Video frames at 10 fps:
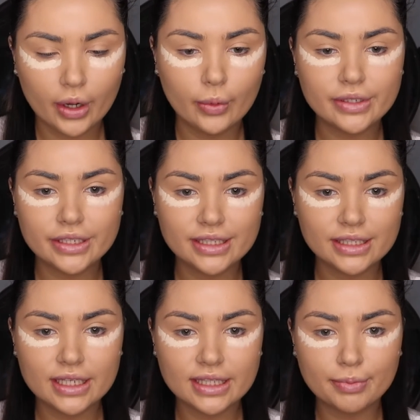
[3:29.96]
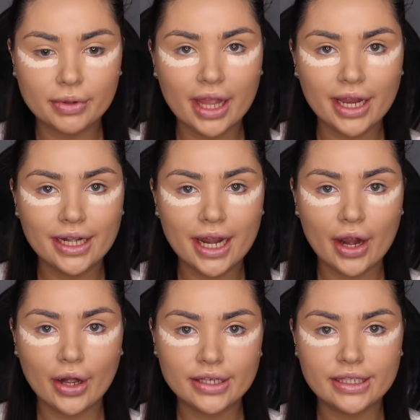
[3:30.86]
which is just plain
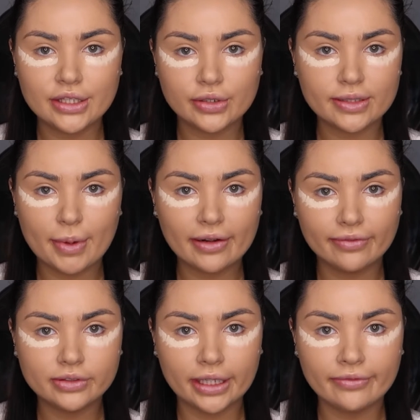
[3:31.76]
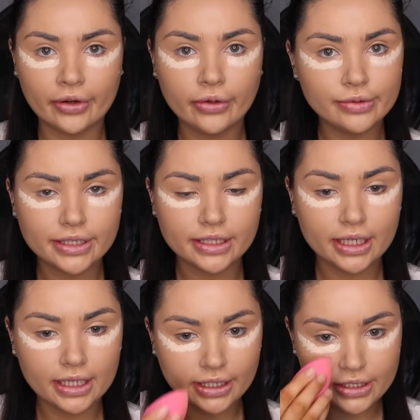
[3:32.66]
disrespectful and rude,
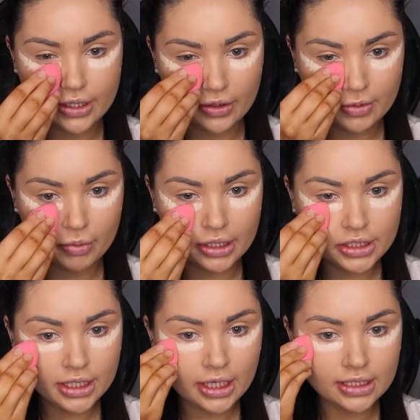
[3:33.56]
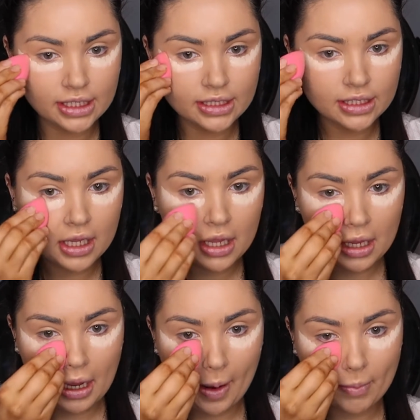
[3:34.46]
and I don't appreciate it.
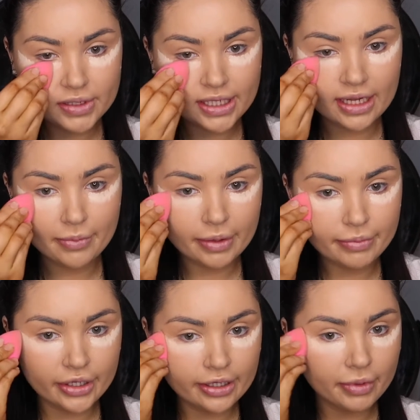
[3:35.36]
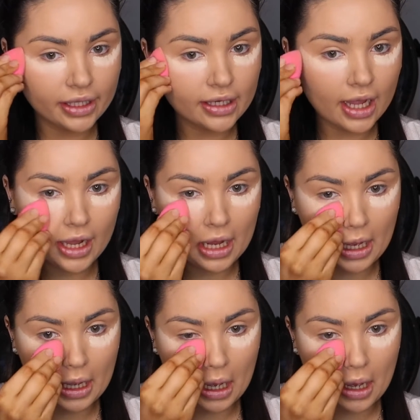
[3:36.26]
I'm just taking my beauty blender
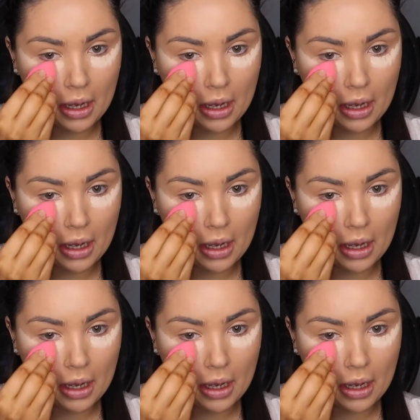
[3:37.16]
and